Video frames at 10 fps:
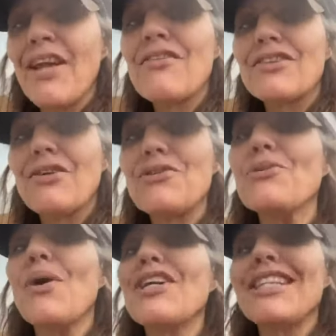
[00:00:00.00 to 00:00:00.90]
The social
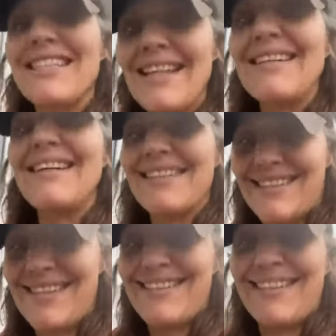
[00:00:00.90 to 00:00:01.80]
worker said he had
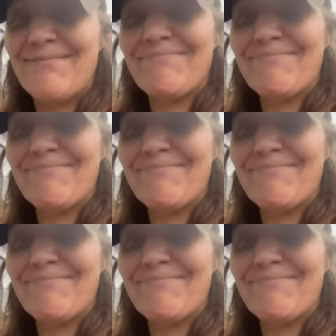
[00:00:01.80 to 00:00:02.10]
said it.